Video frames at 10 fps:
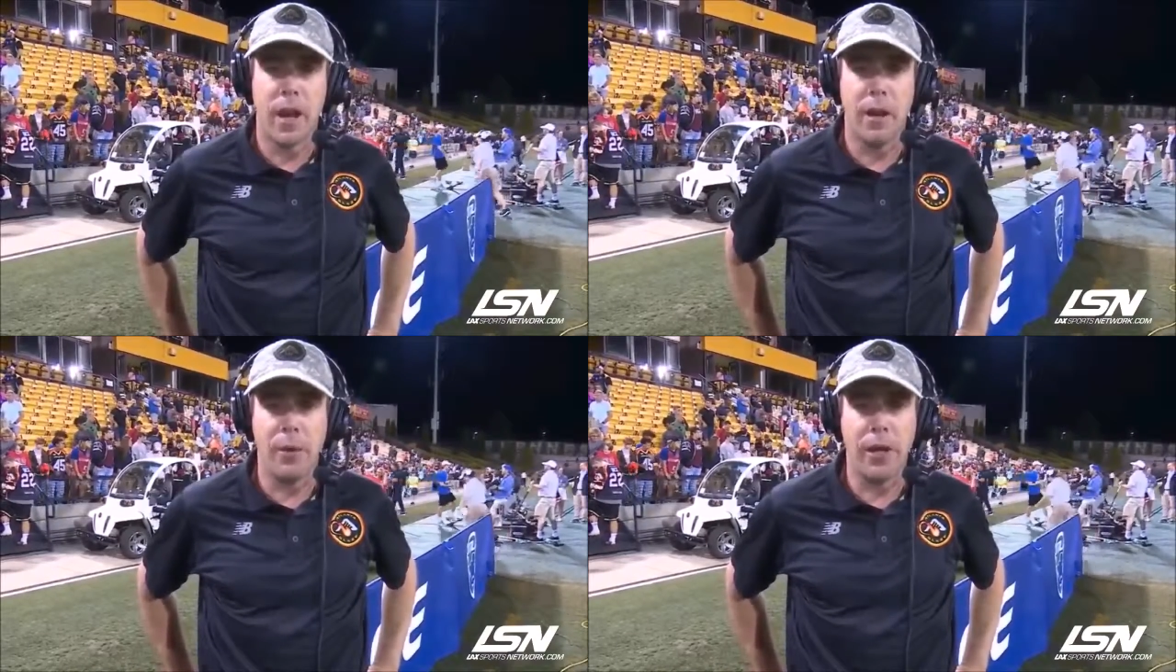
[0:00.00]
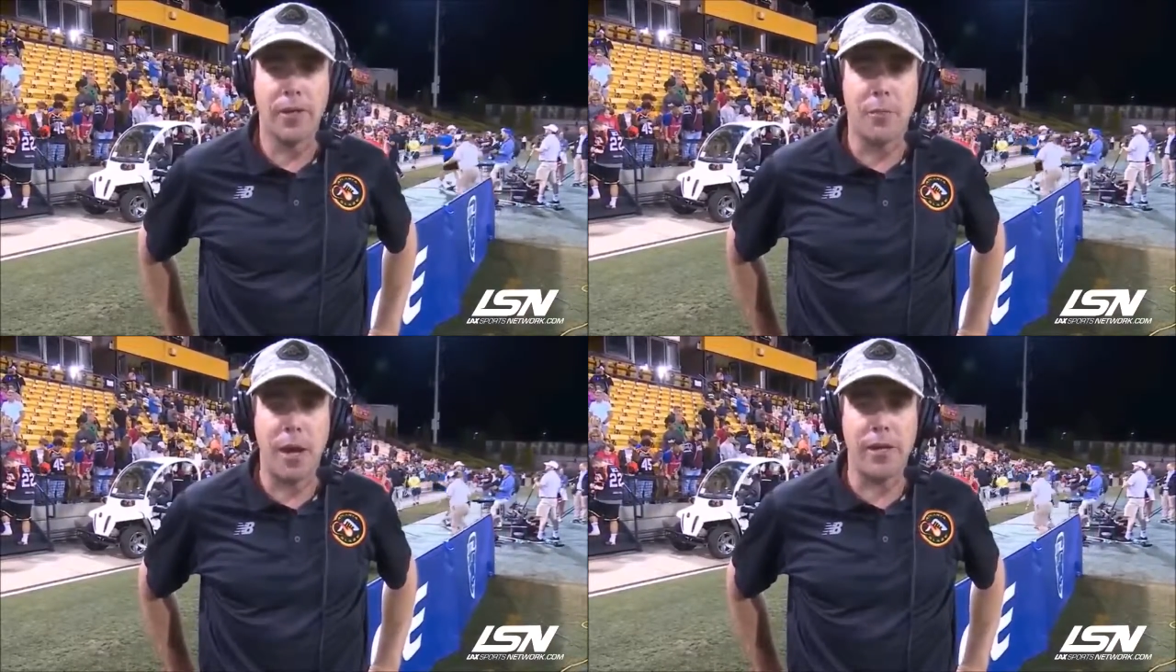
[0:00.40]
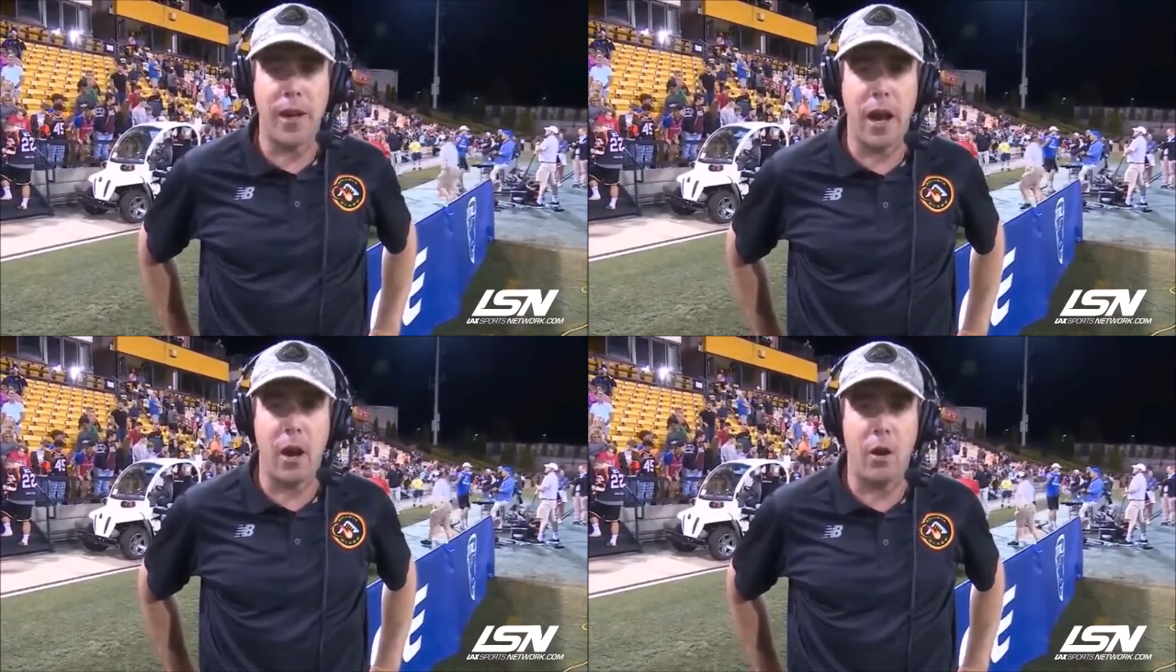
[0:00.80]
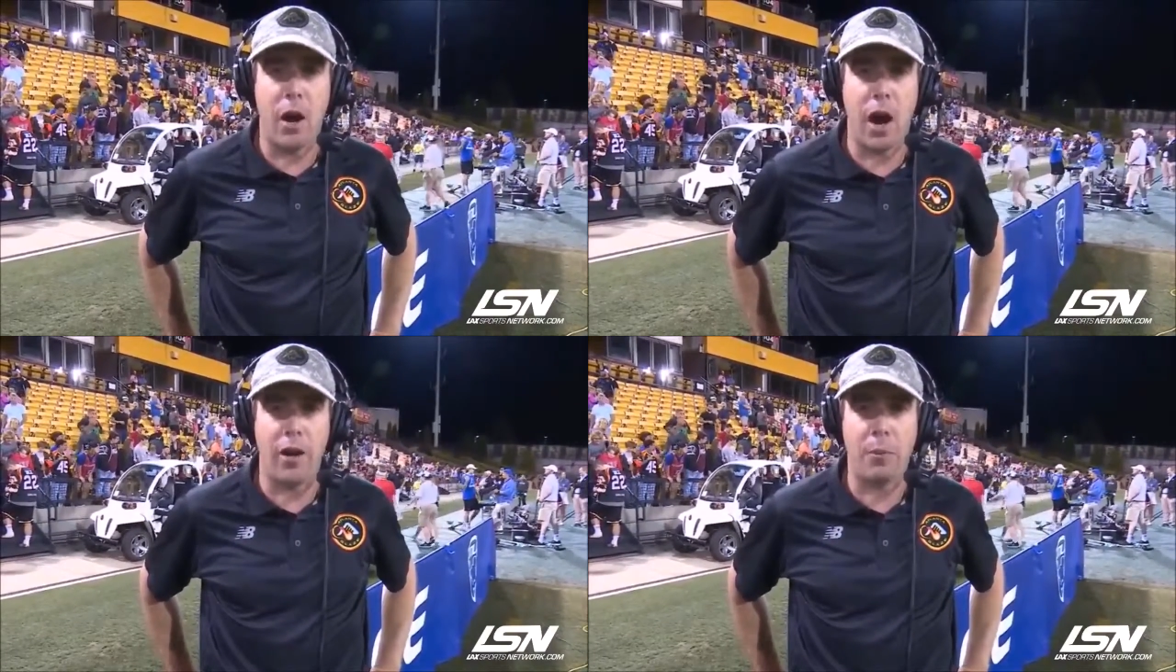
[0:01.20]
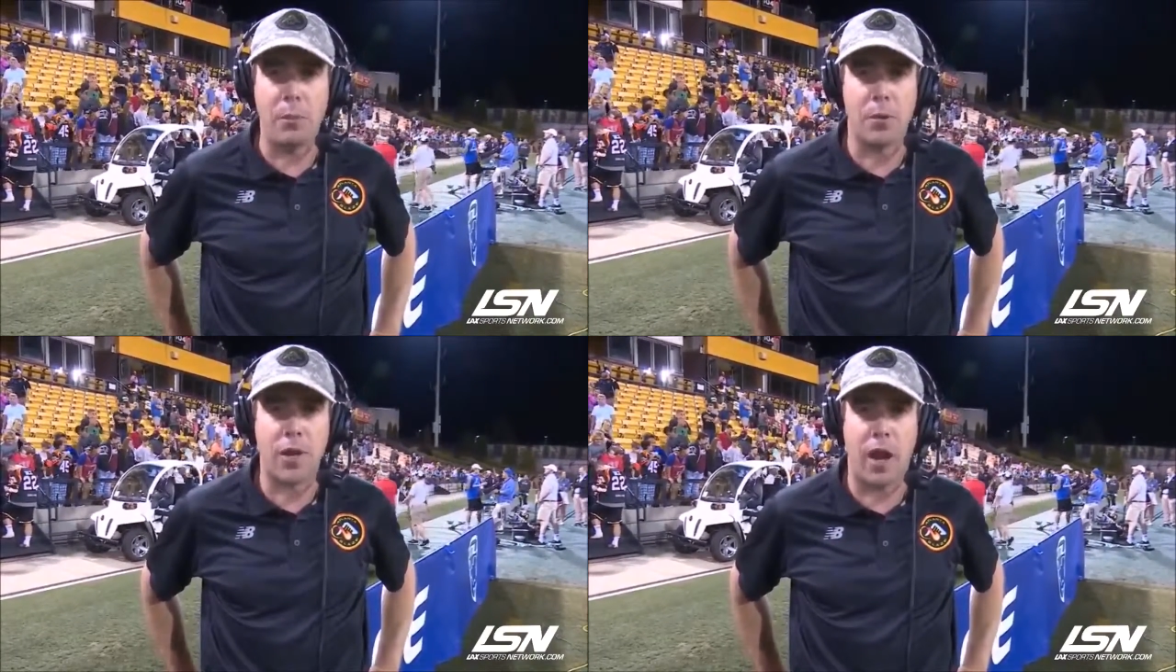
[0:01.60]
Yeah, I mean, it's amazing how
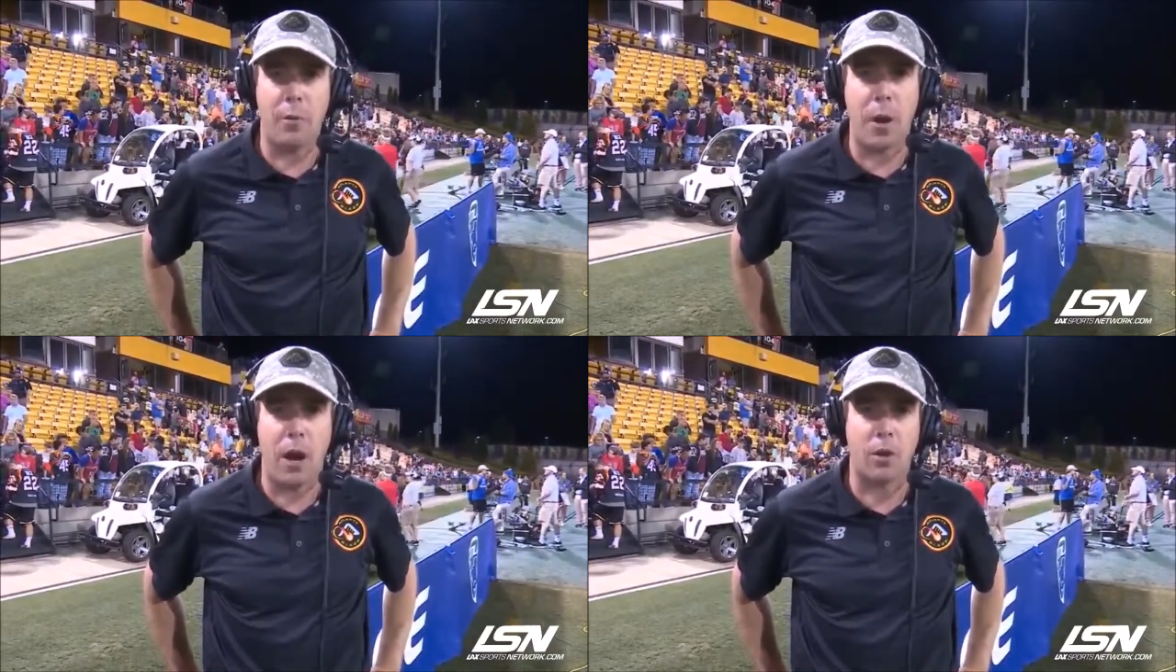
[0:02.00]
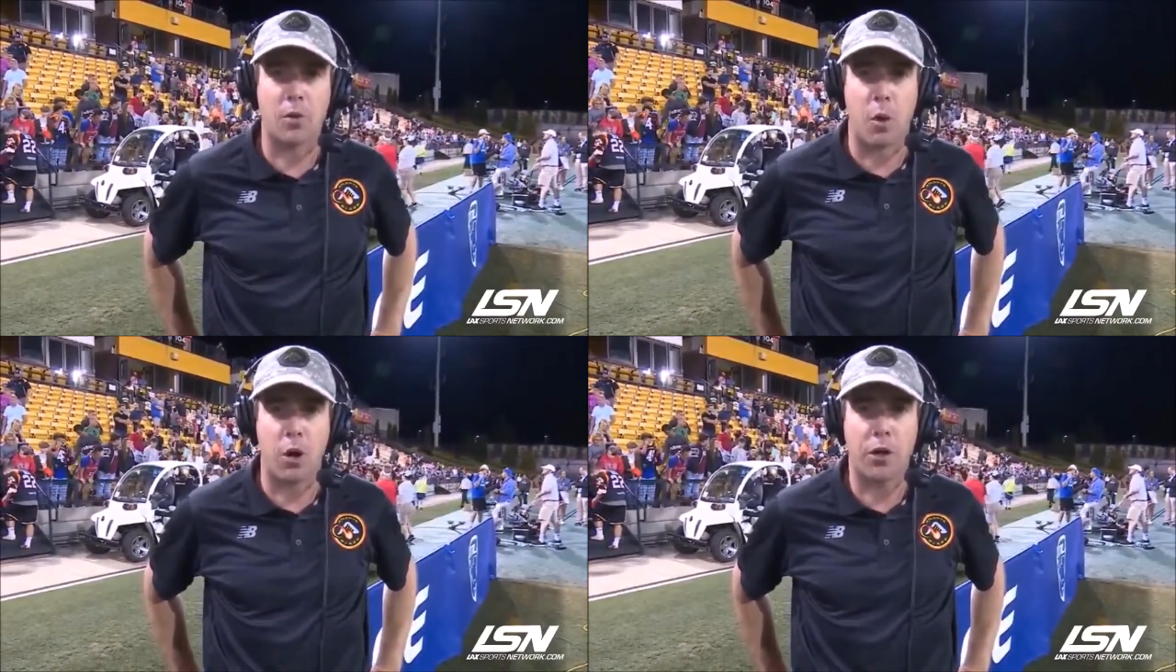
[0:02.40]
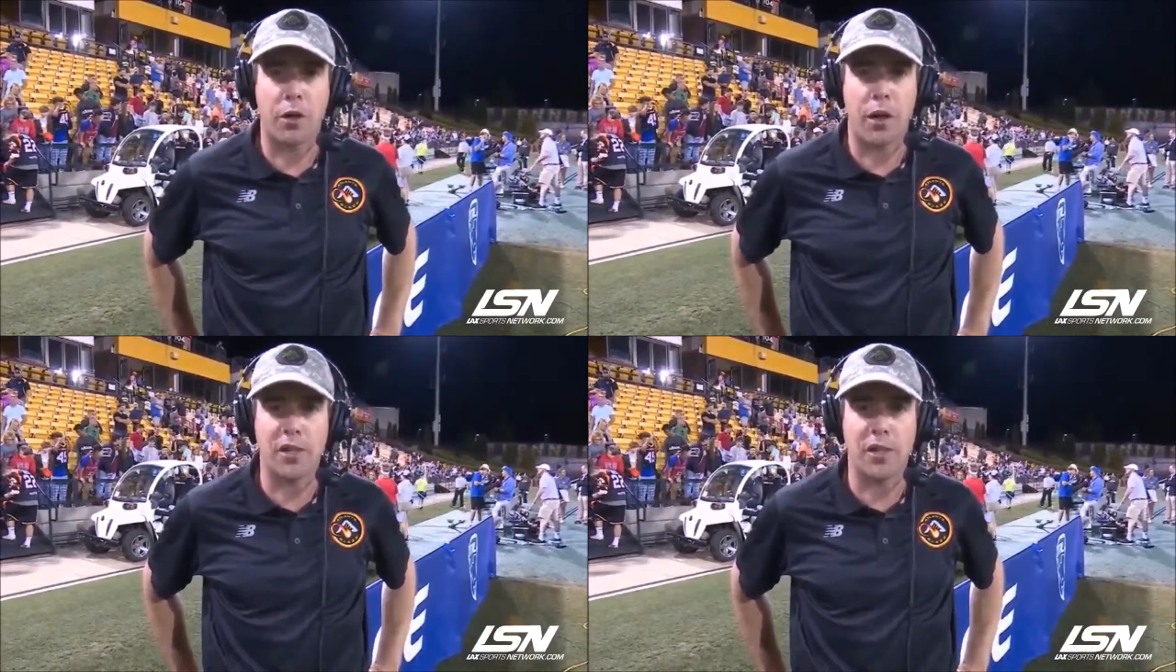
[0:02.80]
people's higher powers work.